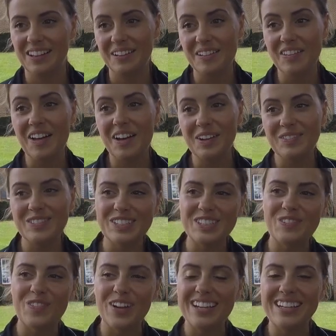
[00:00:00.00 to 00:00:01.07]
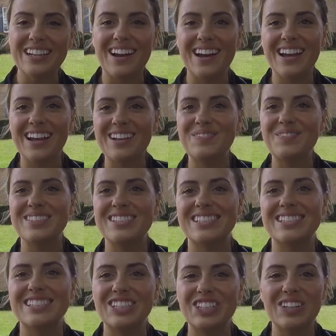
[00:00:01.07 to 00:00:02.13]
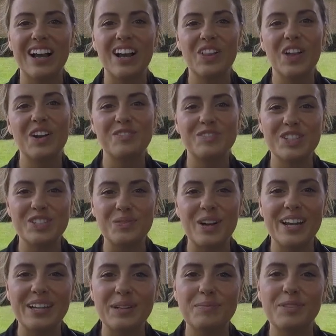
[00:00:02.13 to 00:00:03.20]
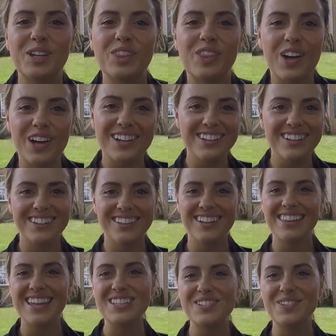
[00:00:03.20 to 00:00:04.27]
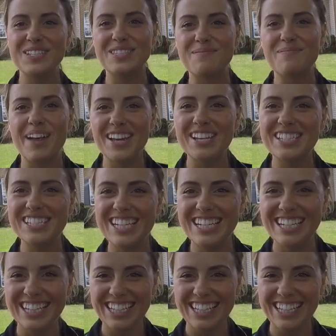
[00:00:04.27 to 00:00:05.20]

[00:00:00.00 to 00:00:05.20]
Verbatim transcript: a lot of just fun times and a lot of just random good luck. That's always the best.